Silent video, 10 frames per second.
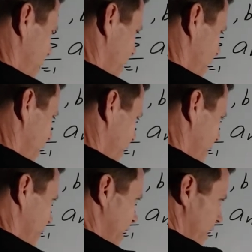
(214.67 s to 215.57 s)

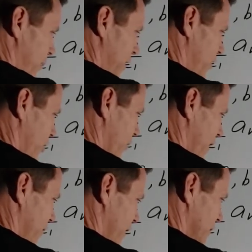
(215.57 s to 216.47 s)
and that'll be, you can
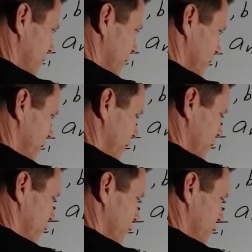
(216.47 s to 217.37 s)
write that as 6
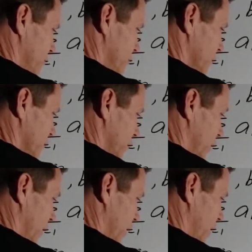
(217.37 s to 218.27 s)
to
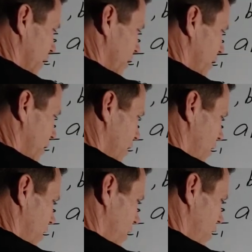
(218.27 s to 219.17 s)
the n
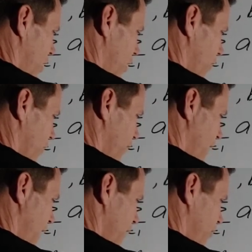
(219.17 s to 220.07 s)
over
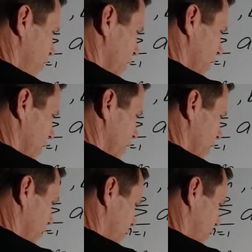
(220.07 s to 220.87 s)
5 to the n.